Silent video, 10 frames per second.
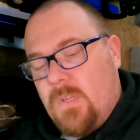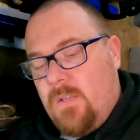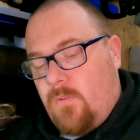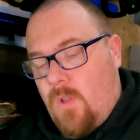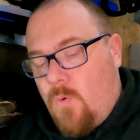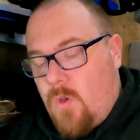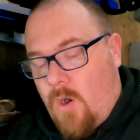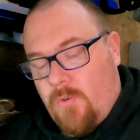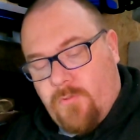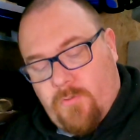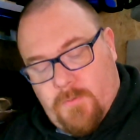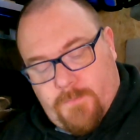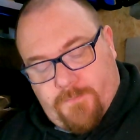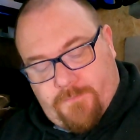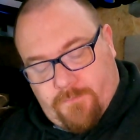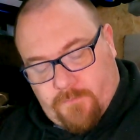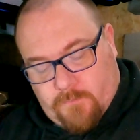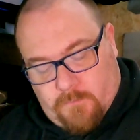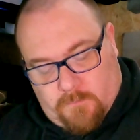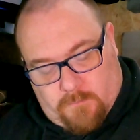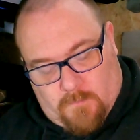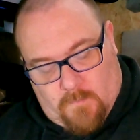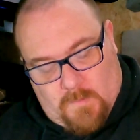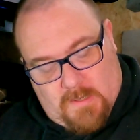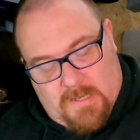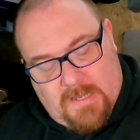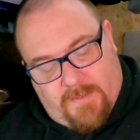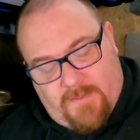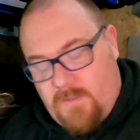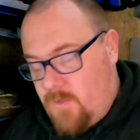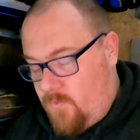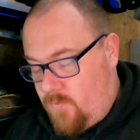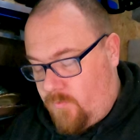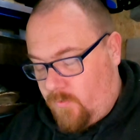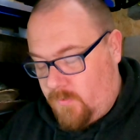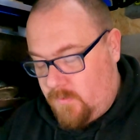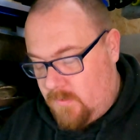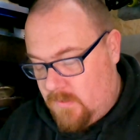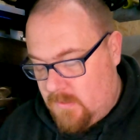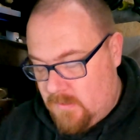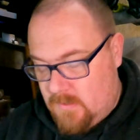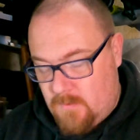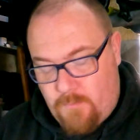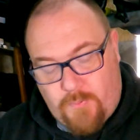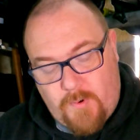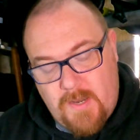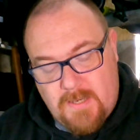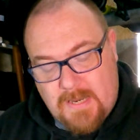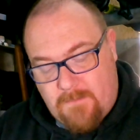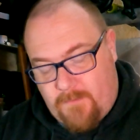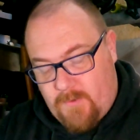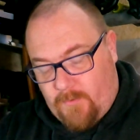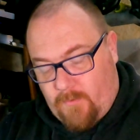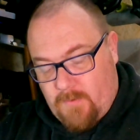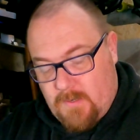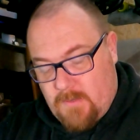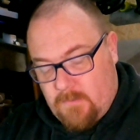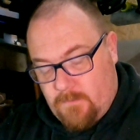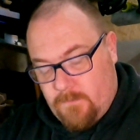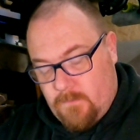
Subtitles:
It's low cost, easy to use, pretty damn versatile,